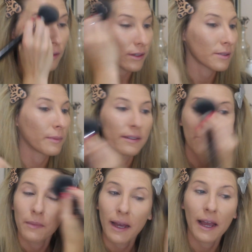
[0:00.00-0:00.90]
always mess
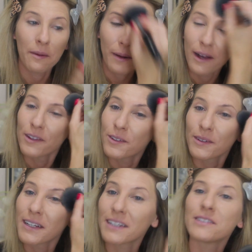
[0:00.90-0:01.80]
up my eyebrows
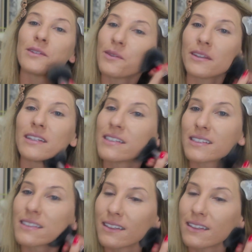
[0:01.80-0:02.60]
when I do this.